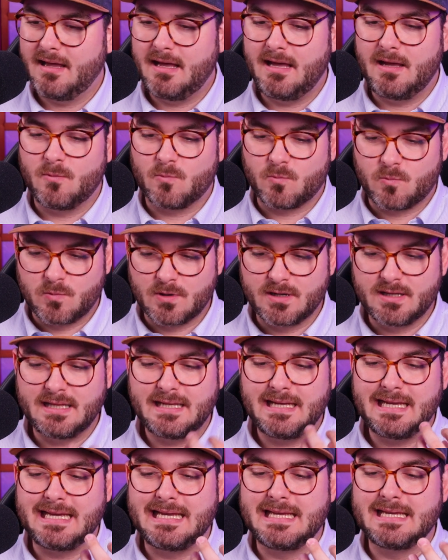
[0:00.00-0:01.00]
It
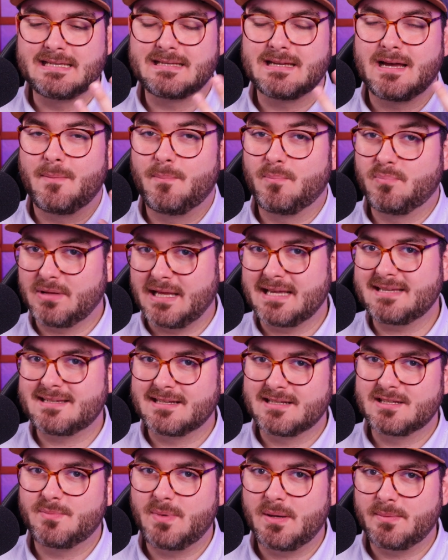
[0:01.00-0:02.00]
really is a
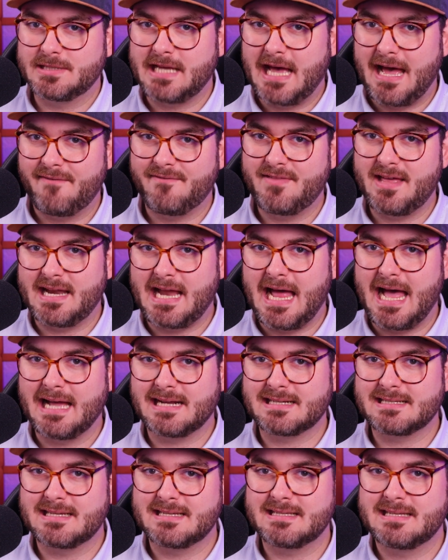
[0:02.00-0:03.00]
blessing to be able to have that
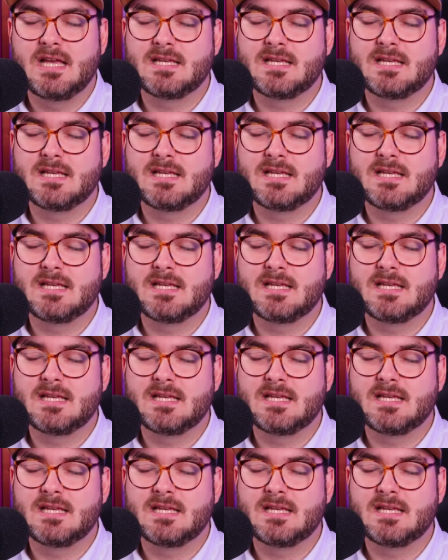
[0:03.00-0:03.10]
access,